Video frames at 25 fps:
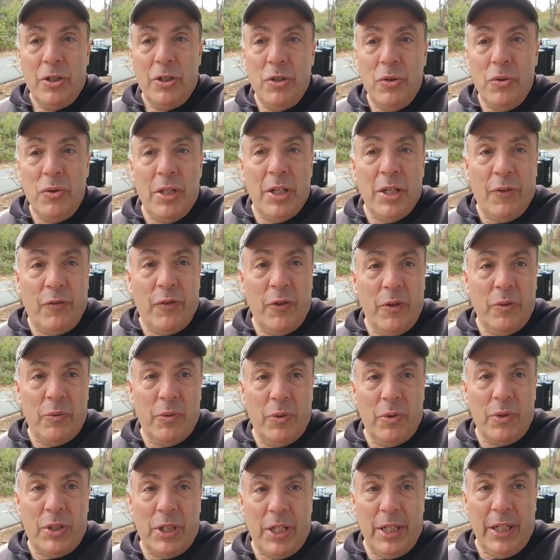Do different
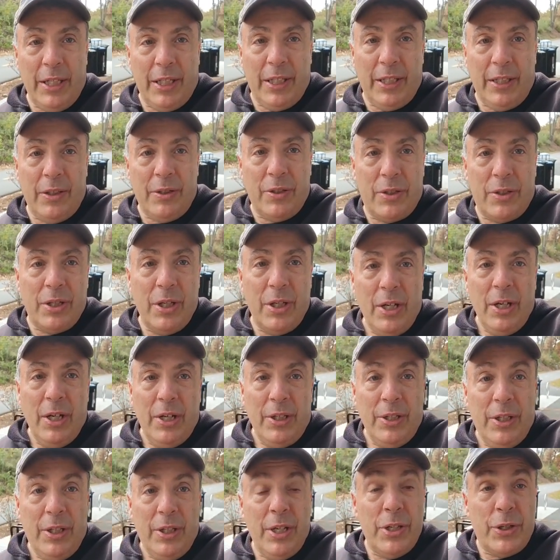routines.
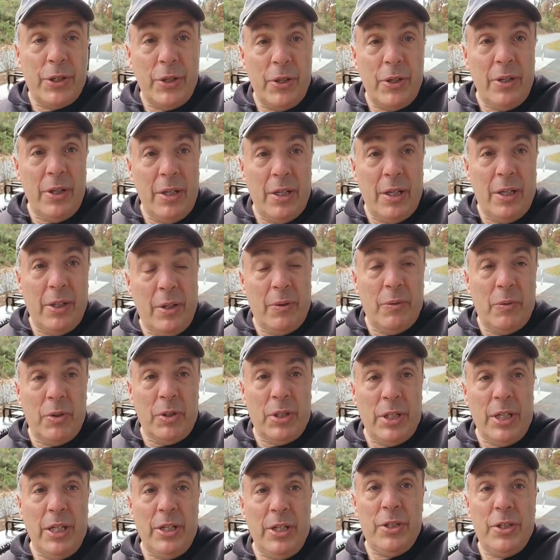There's certain other
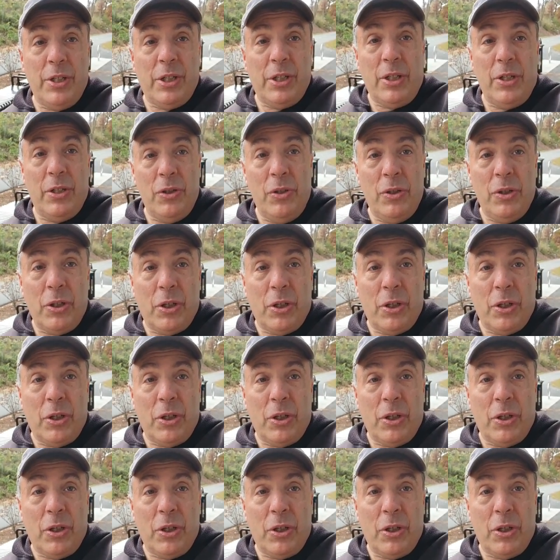routines you could do.